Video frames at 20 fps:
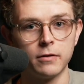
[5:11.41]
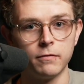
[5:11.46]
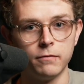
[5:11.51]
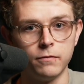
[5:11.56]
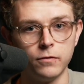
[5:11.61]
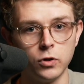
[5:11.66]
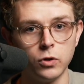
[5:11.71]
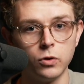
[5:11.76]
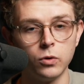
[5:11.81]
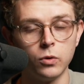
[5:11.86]

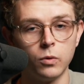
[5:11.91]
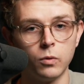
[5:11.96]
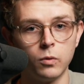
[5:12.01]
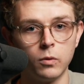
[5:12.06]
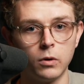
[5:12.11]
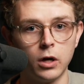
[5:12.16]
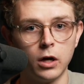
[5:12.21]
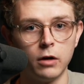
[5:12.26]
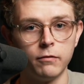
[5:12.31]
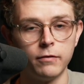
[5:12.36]

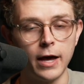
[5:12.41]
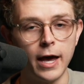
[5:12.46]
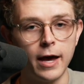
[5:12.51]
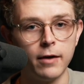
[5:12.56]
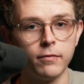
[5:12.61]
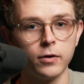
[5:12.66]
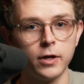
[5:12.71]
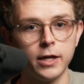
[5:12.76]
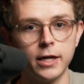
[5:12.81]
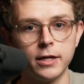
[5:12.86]
view of
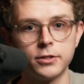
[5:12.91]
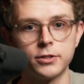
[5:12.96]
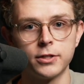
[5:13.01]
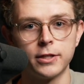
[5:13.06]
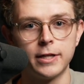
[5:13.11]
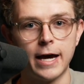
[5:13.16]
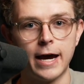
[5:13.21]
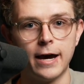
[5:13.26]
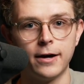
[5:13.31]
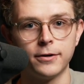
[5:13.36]
every inch of
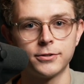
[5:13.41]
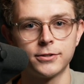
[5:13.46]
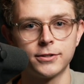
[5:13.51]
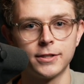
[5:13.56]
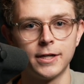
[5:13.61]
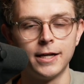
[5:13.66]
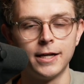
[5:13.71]
the house.